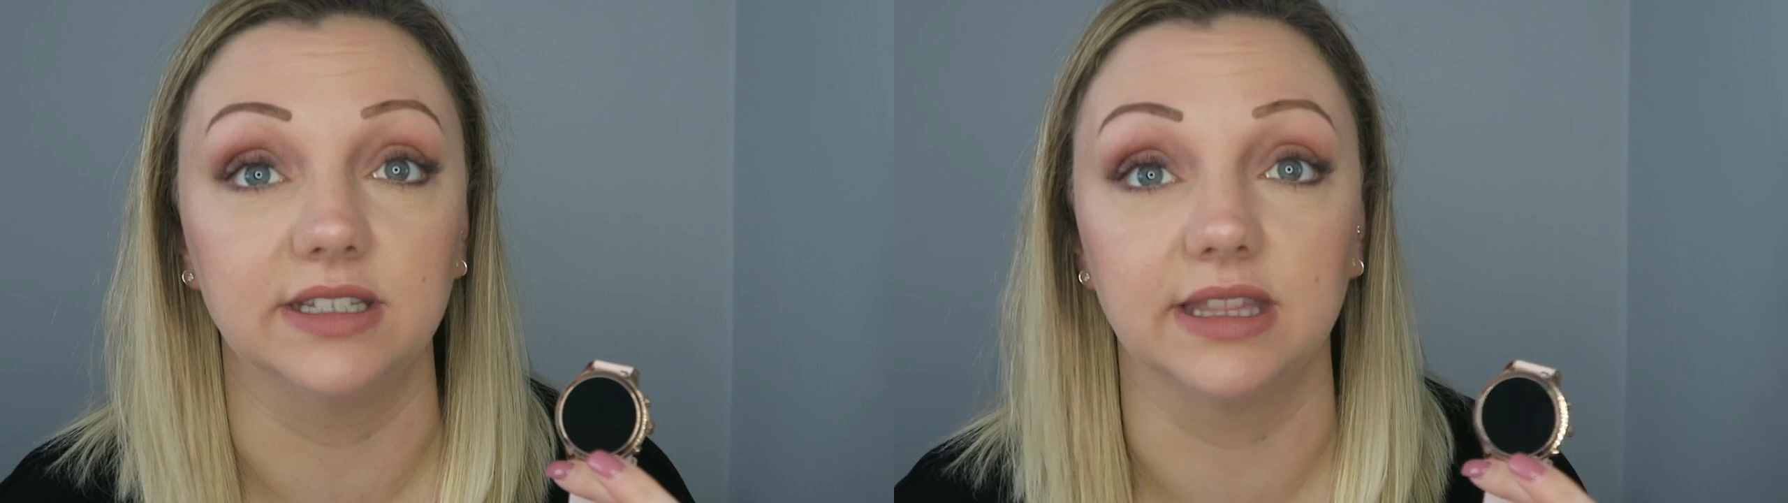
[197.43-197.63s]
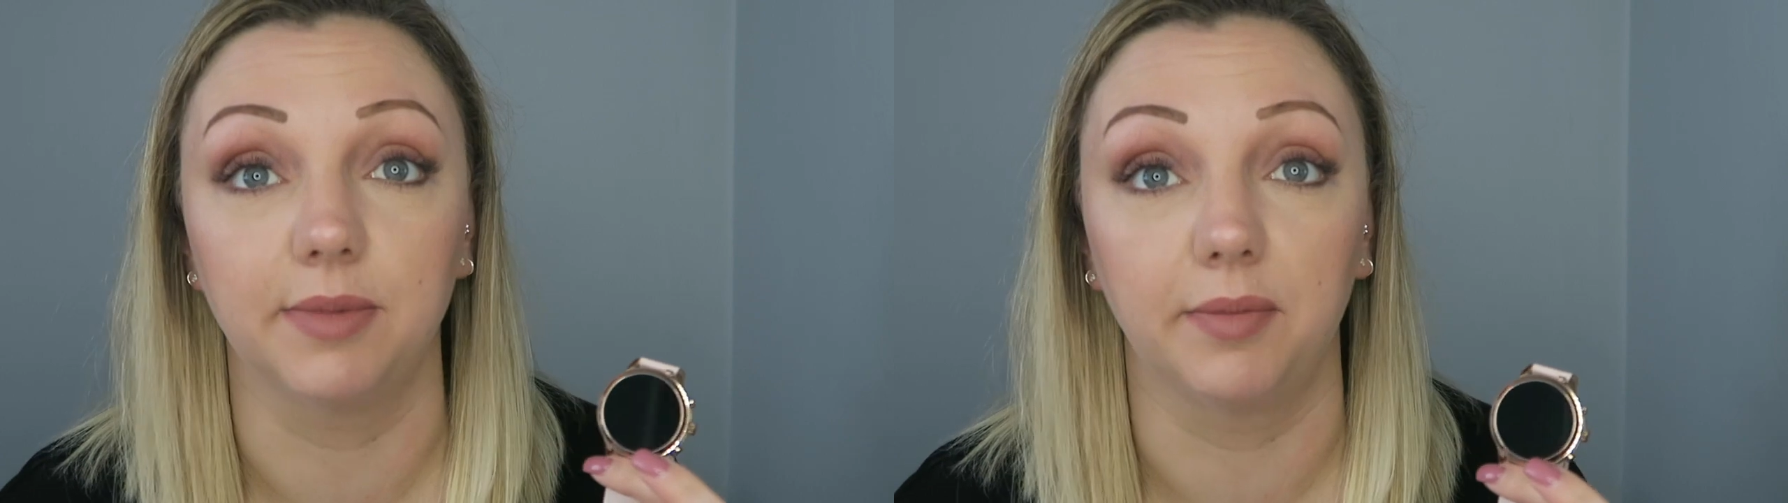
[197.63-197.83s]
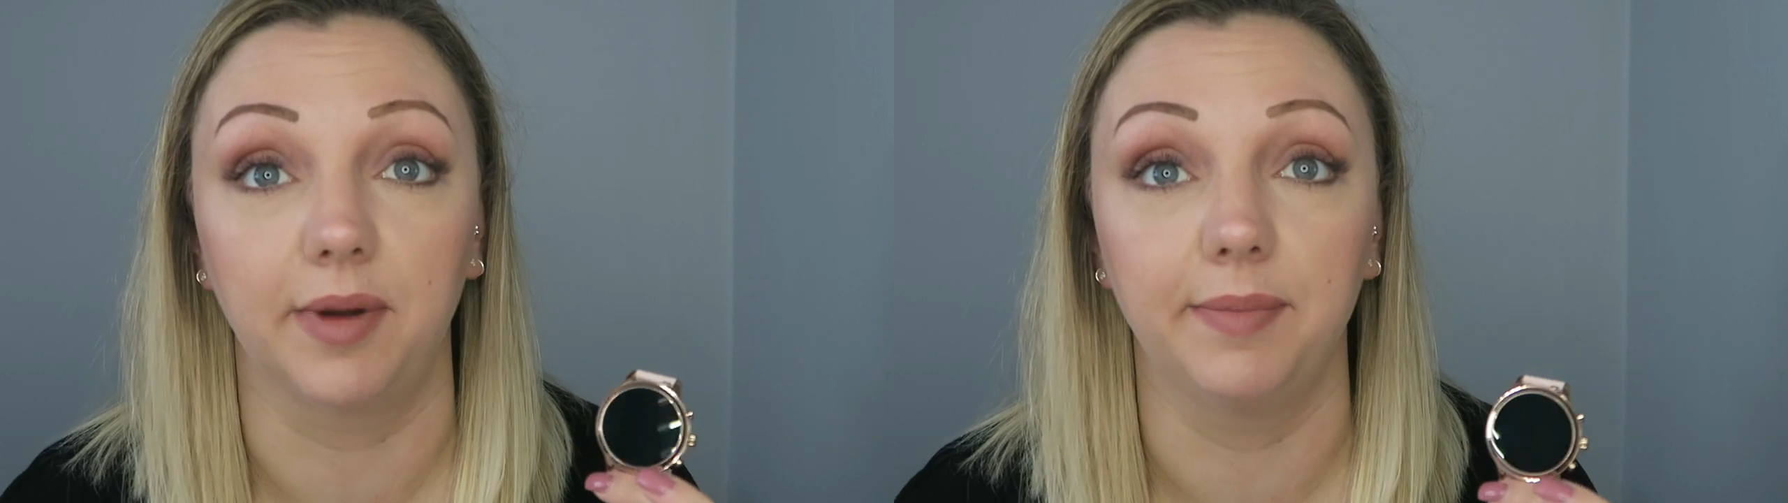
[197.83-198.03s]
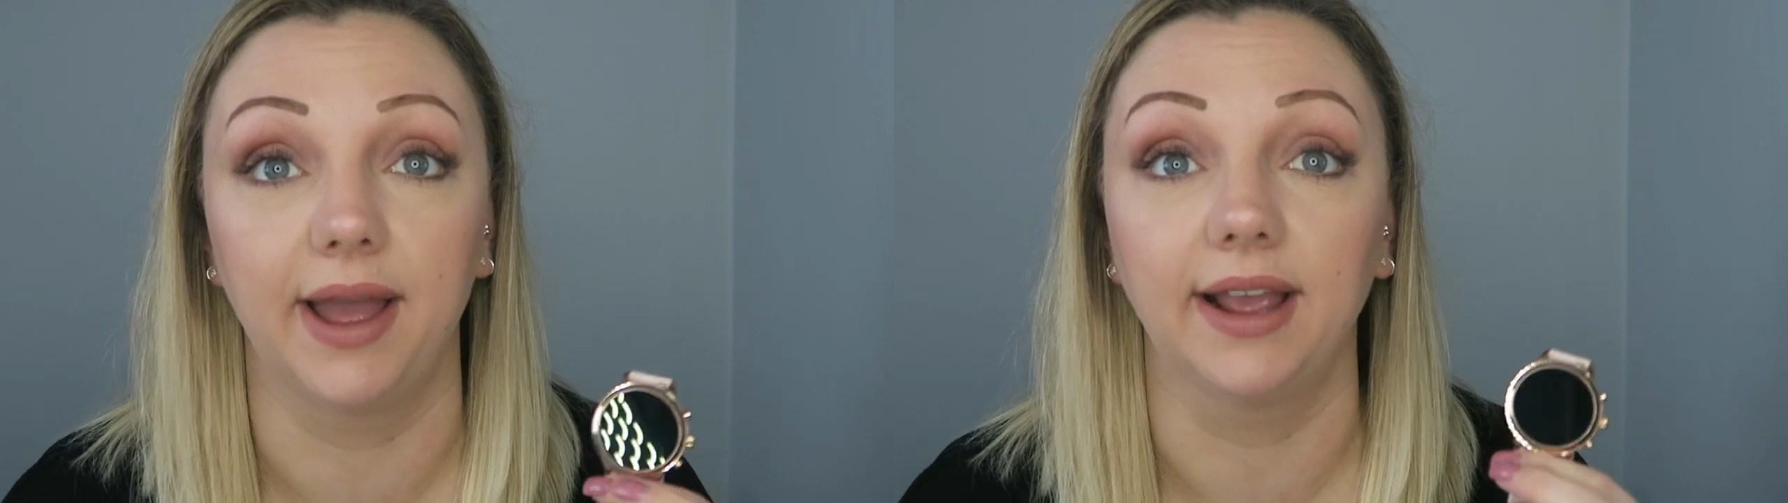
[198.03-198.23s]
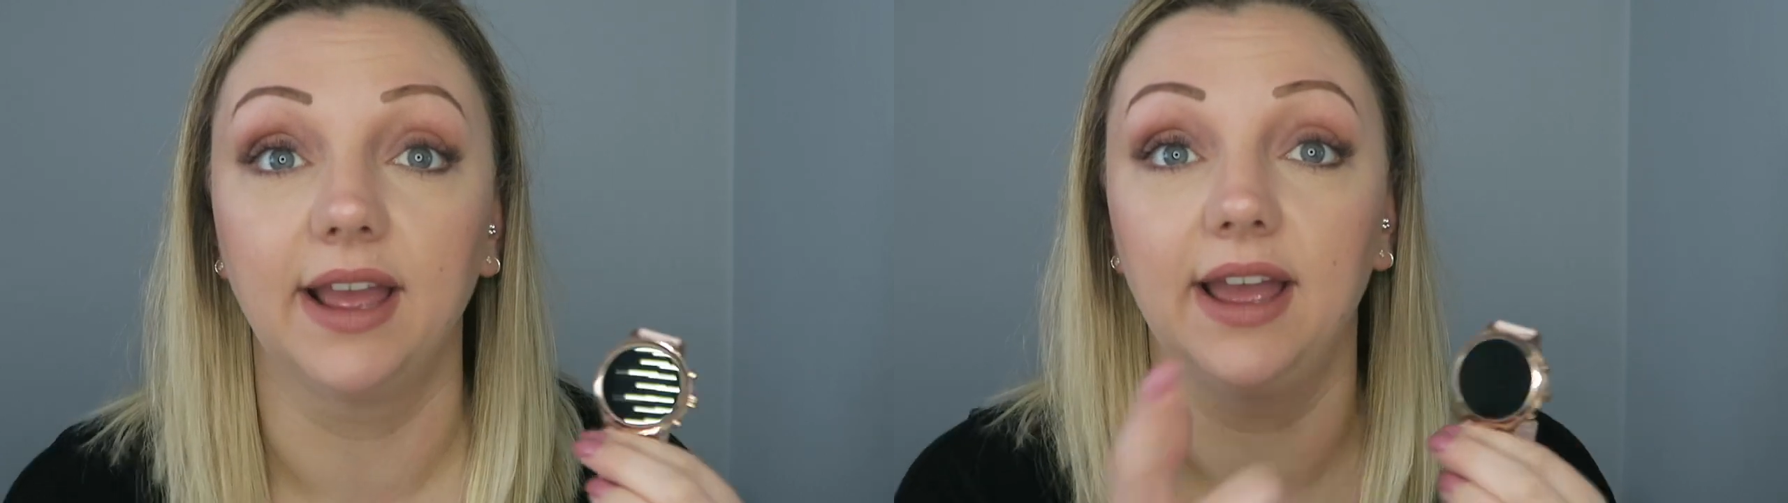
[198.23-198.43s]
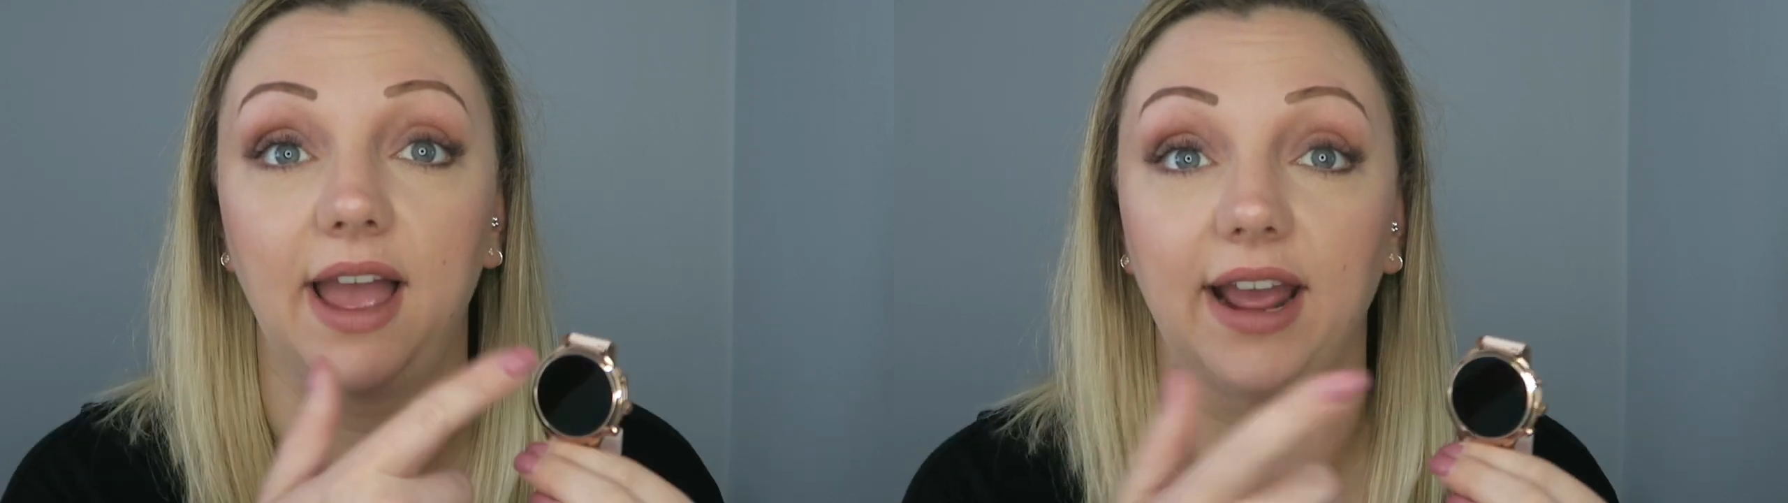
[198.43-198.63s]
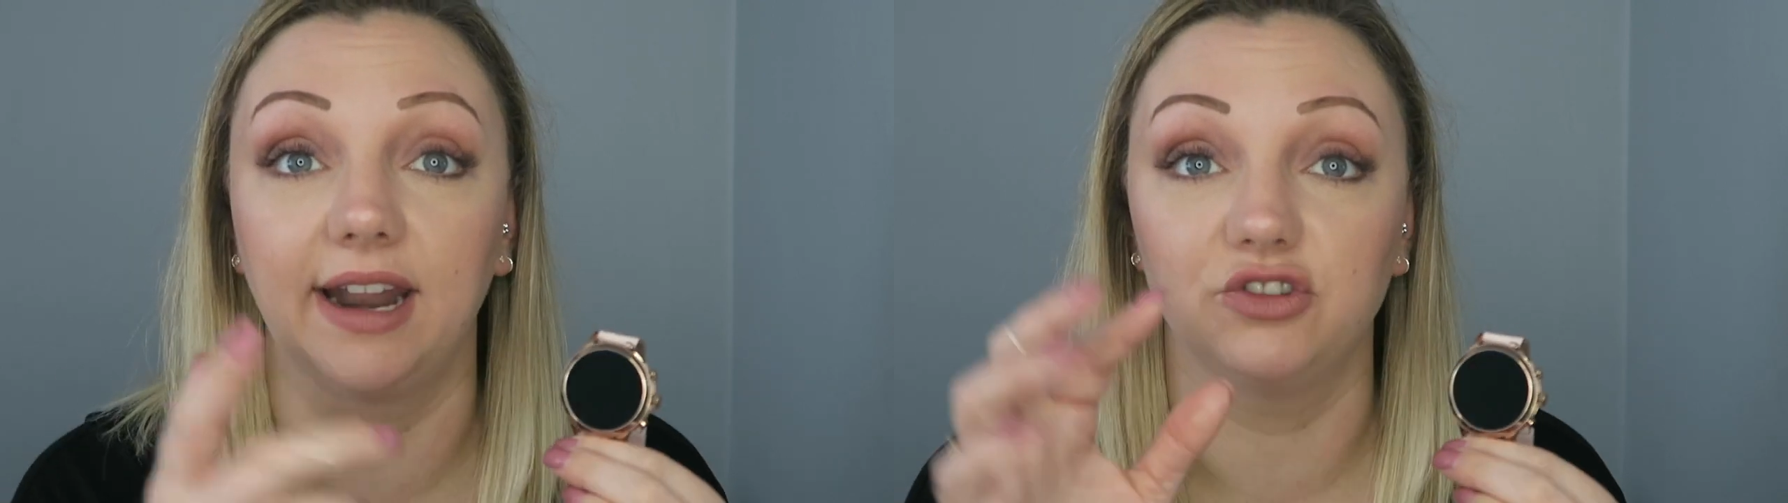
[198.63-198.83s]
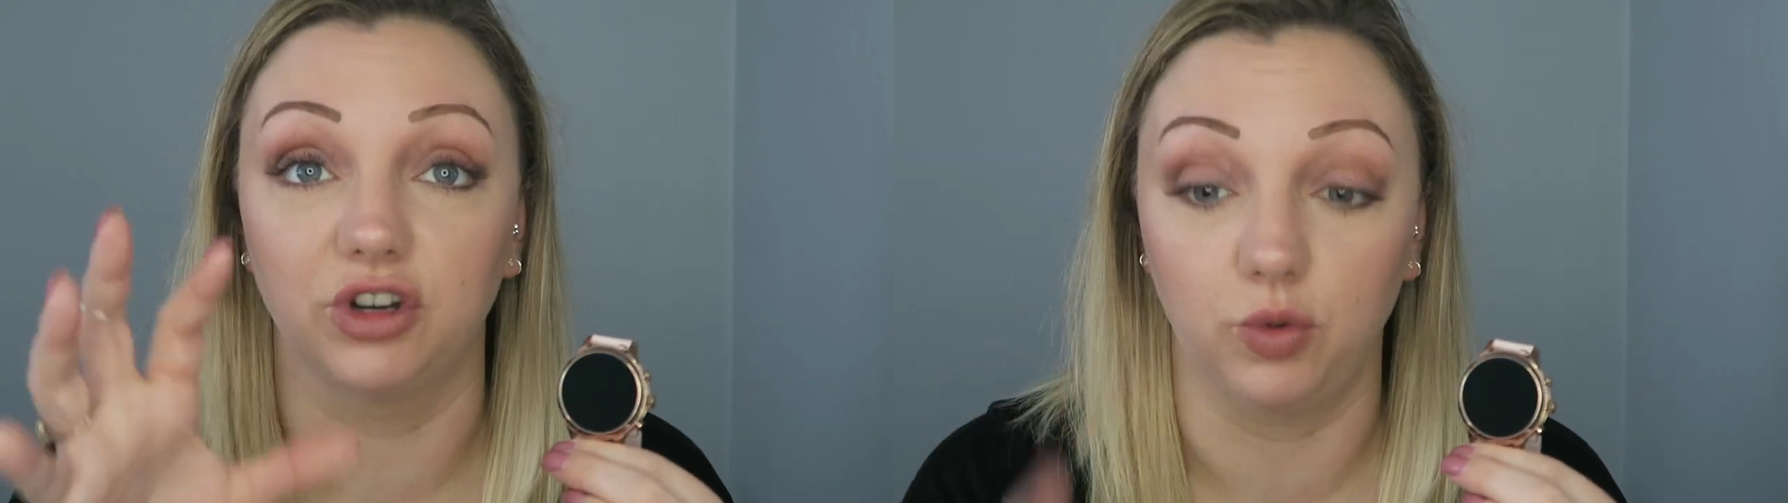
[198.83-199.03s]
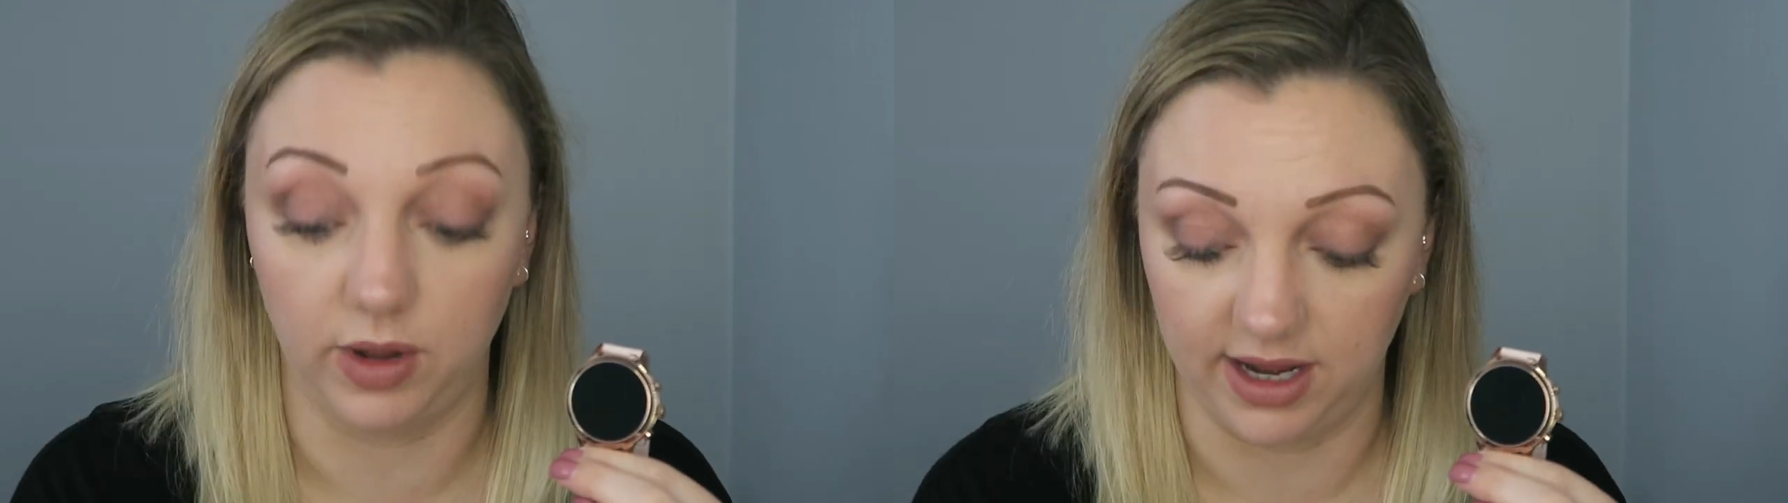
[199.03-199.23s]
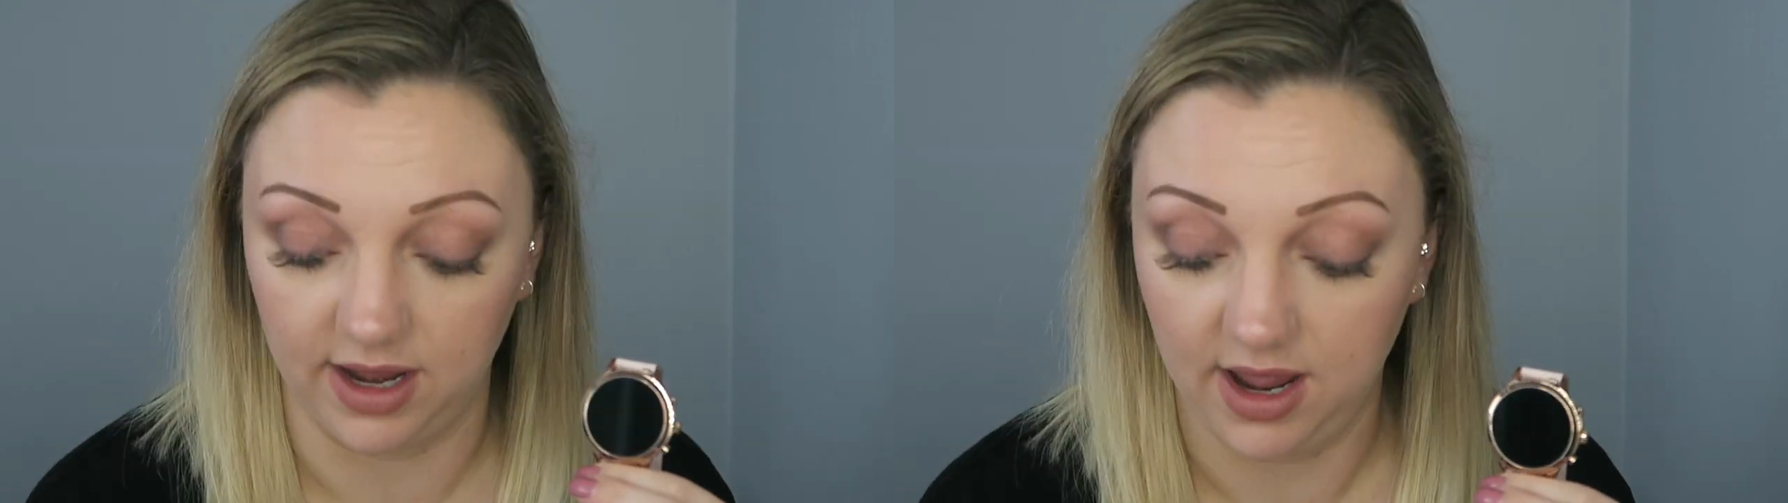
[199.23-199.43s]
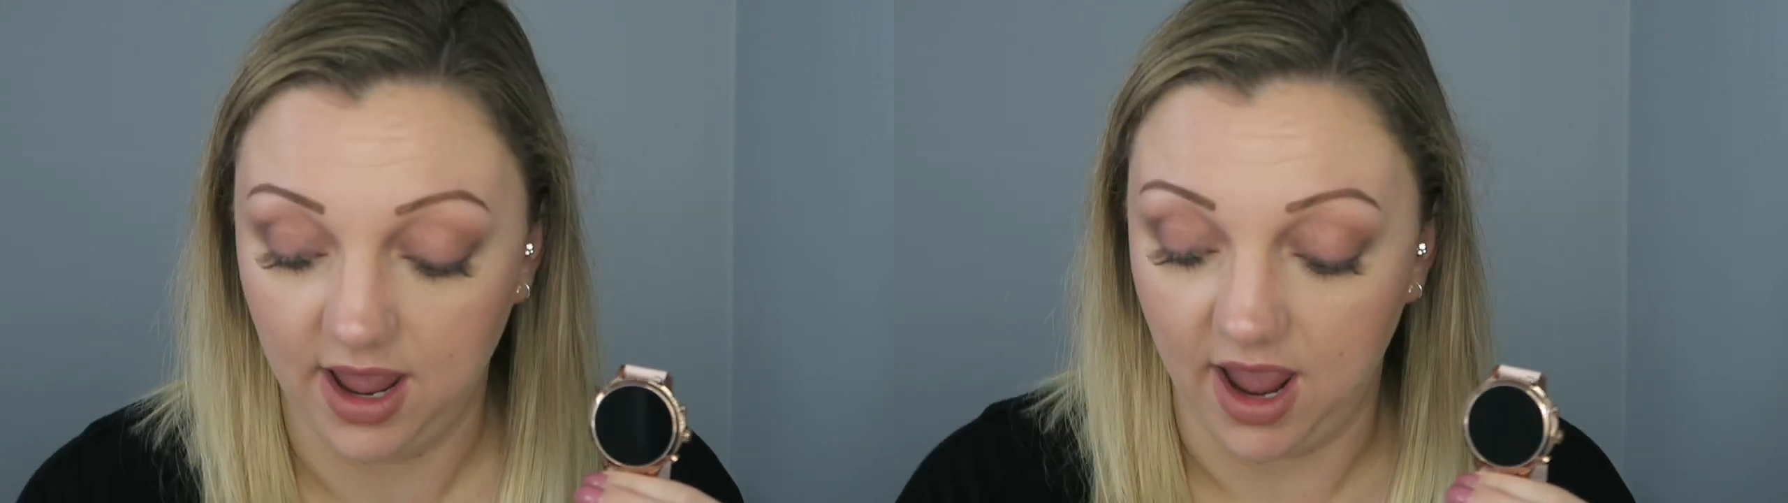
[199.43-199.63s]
and it's in the bottom of my bag. I can answer it quick